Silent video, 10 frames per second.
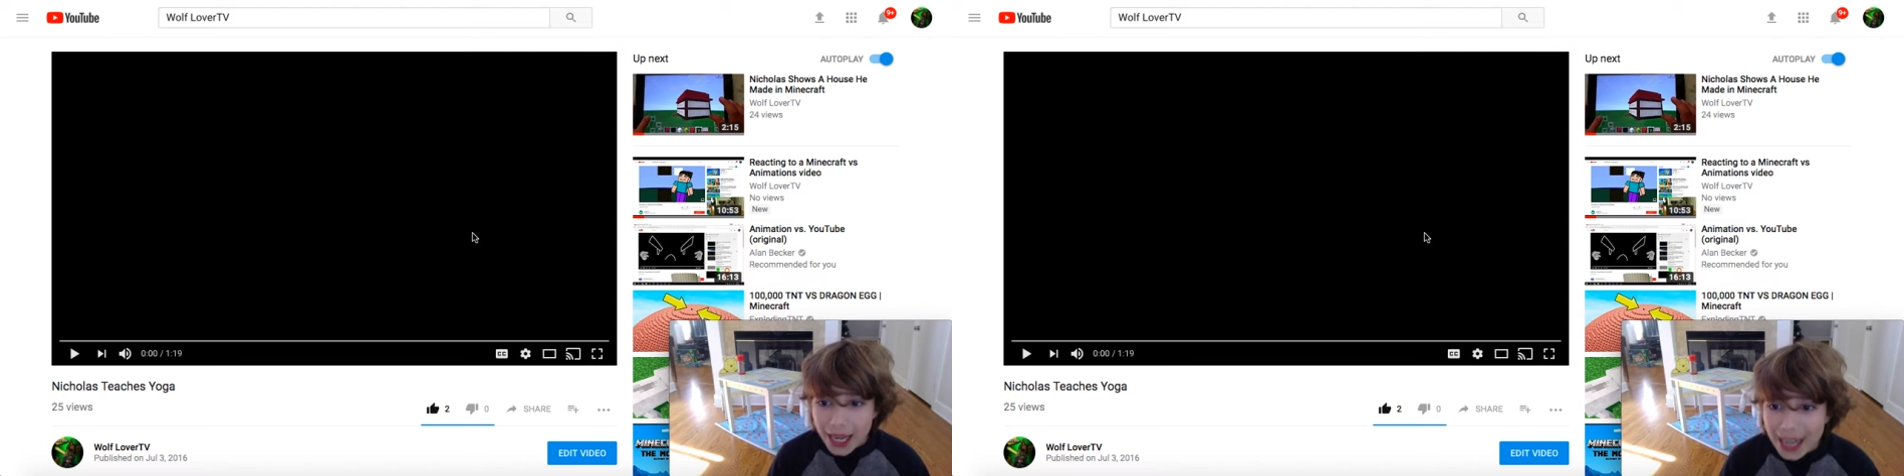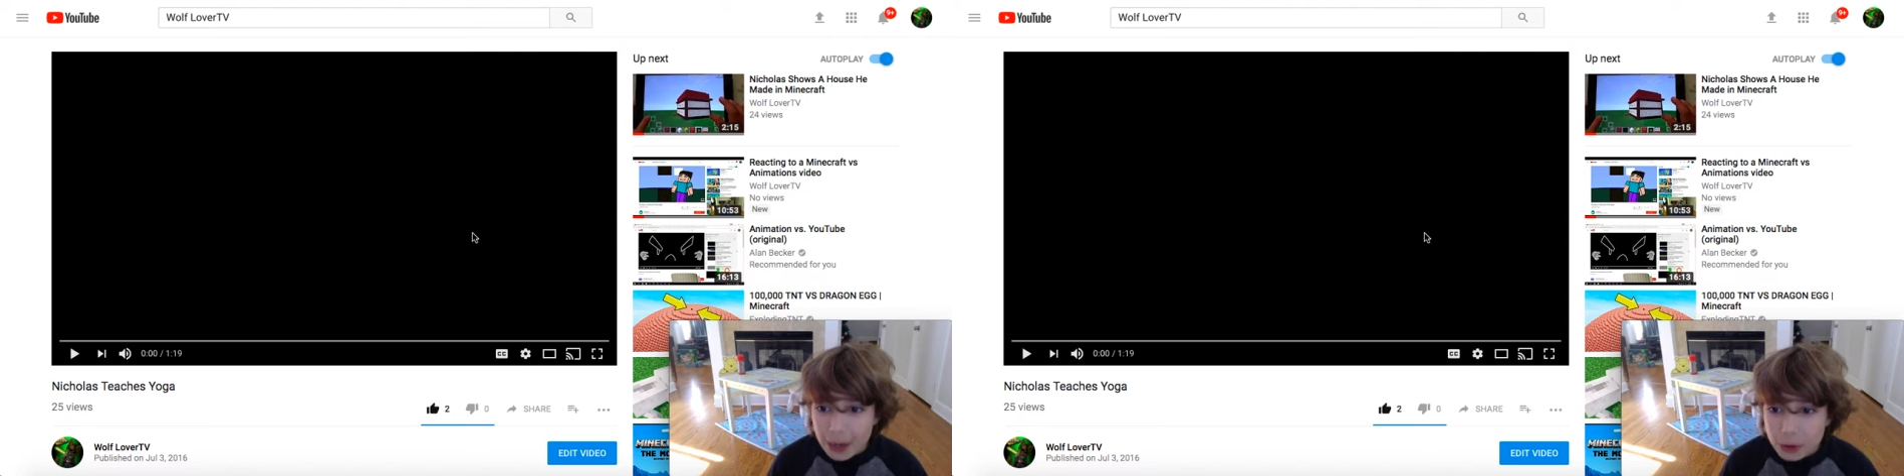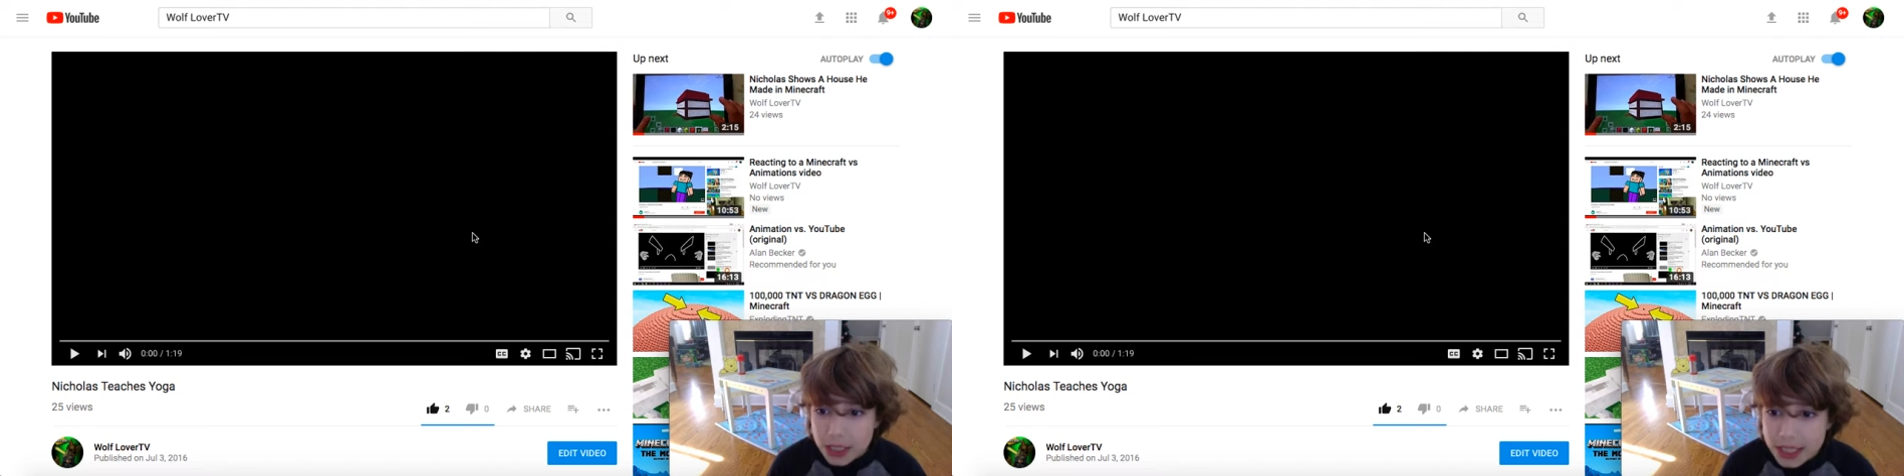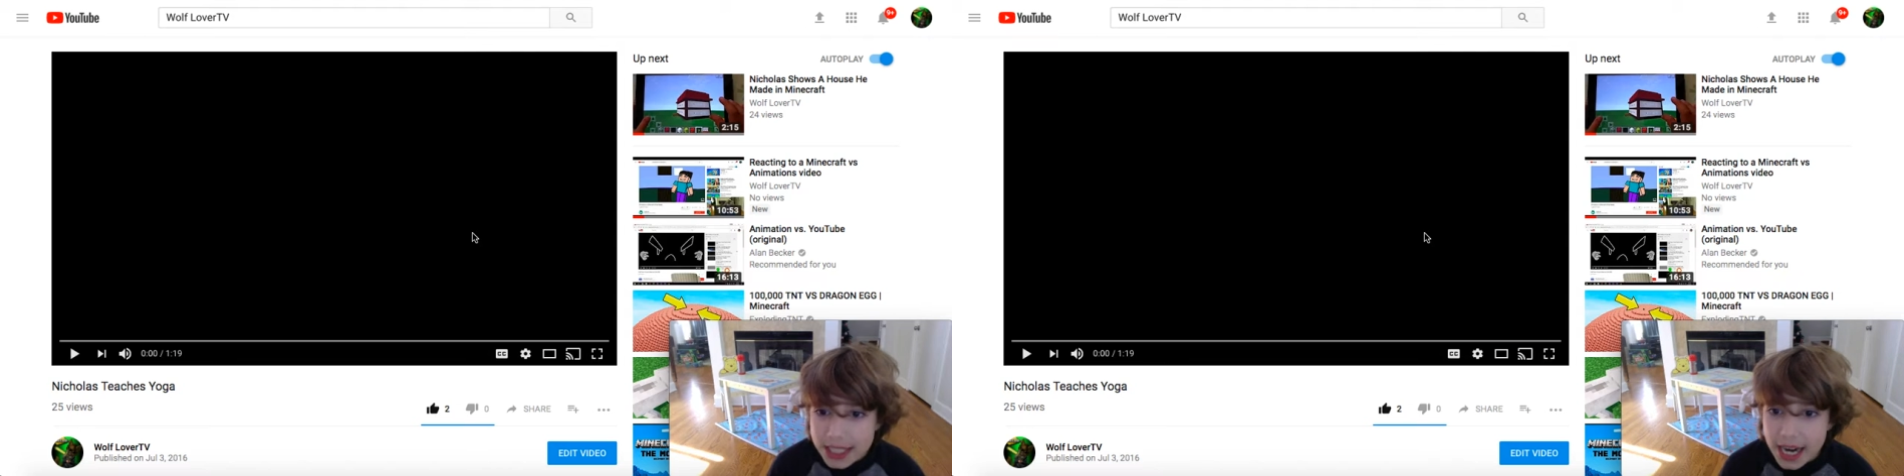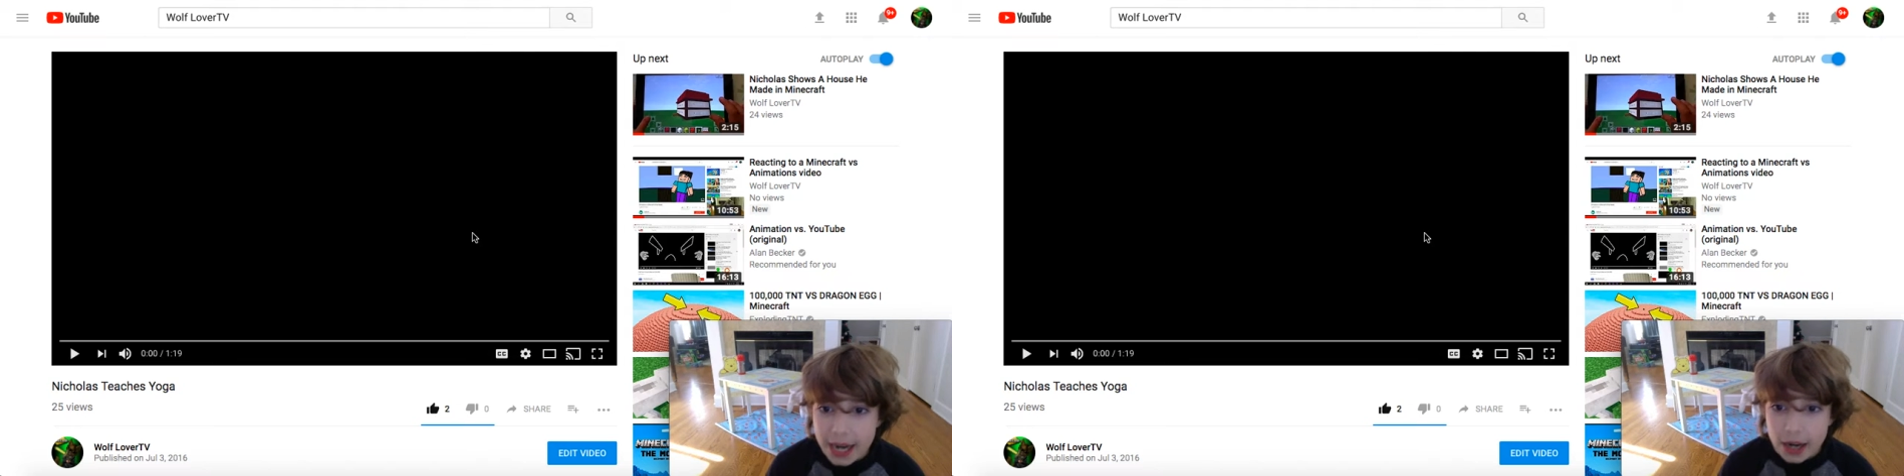Now
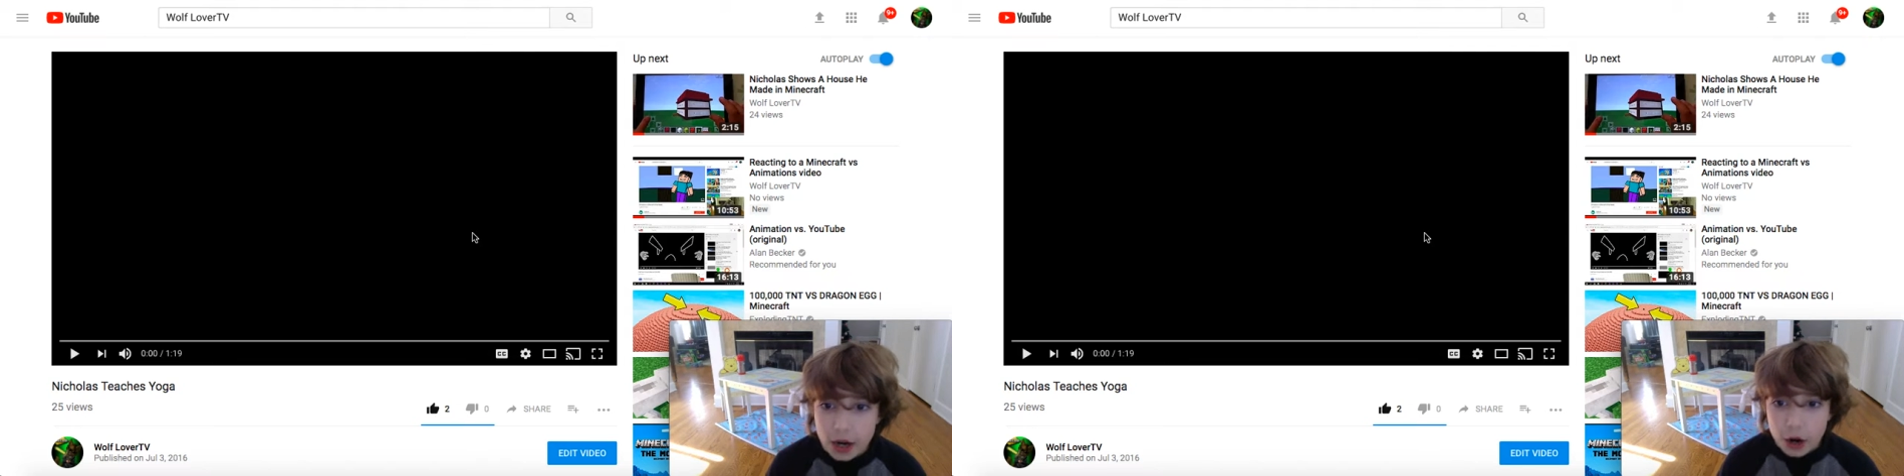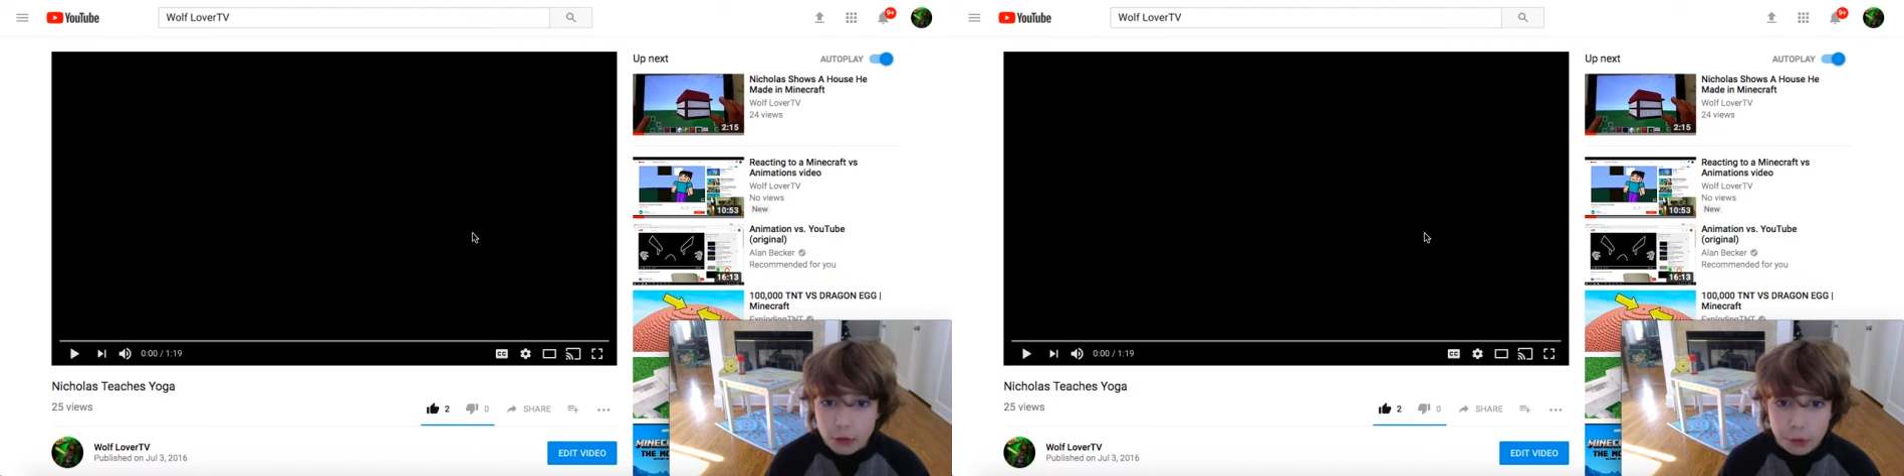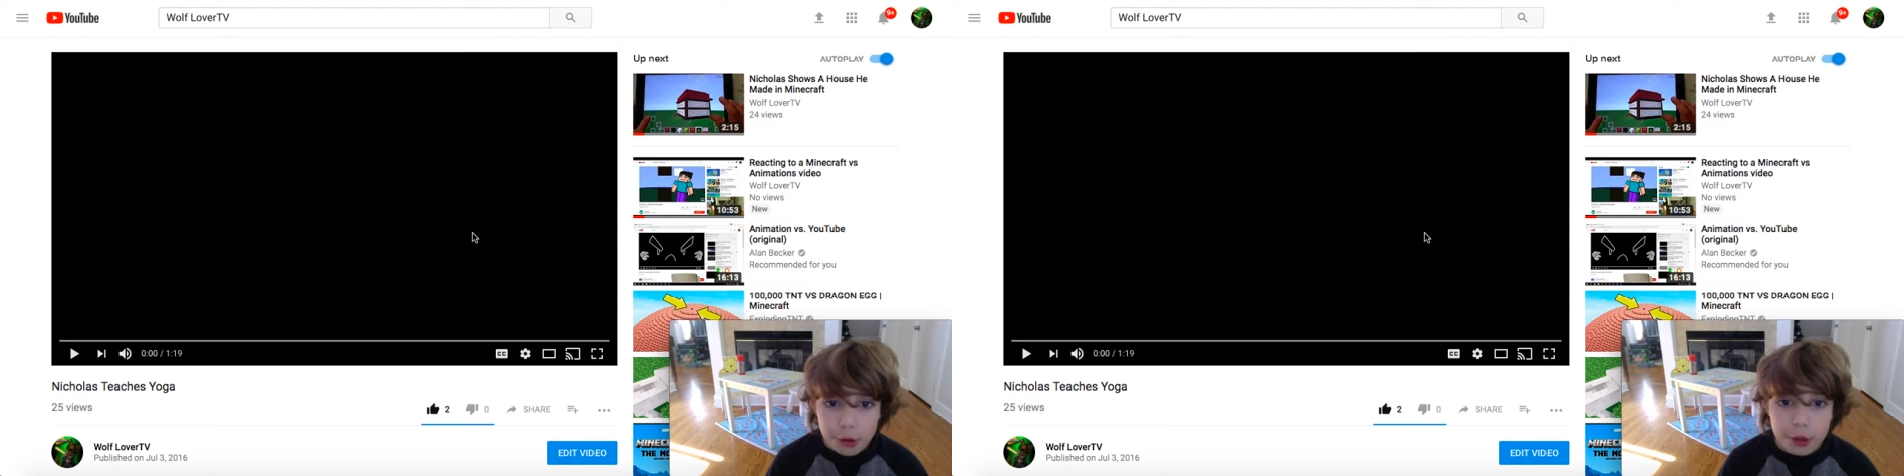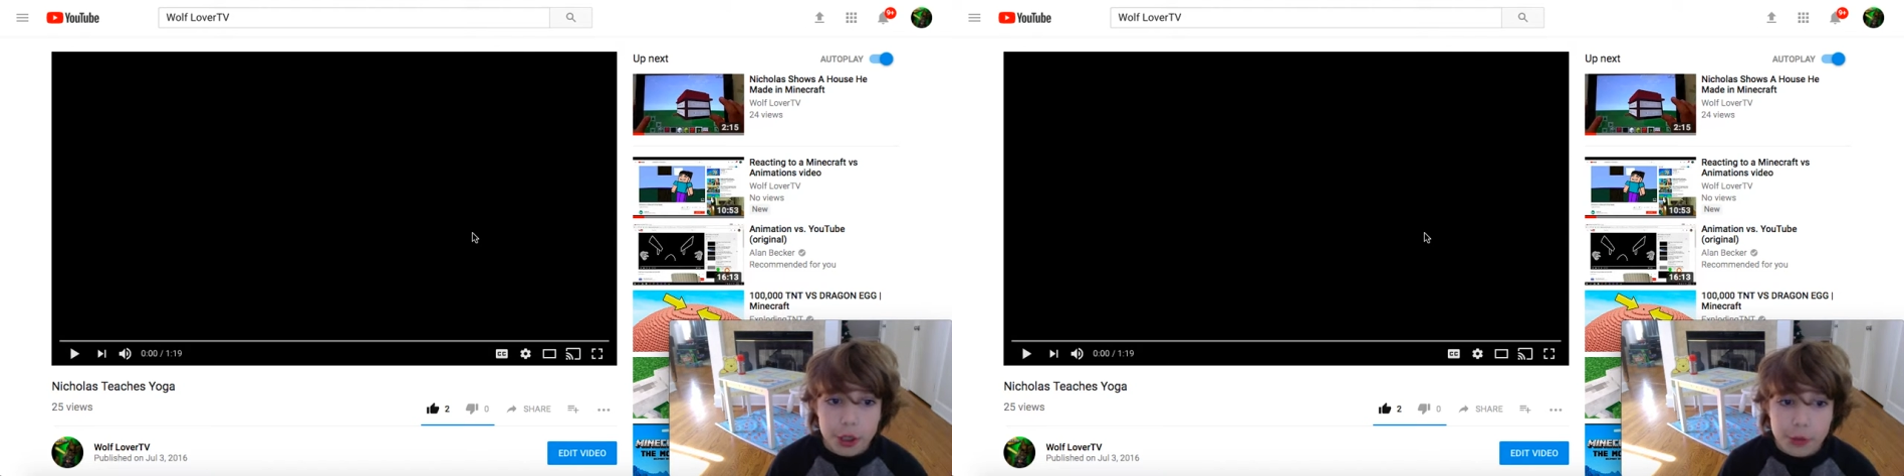today, we're going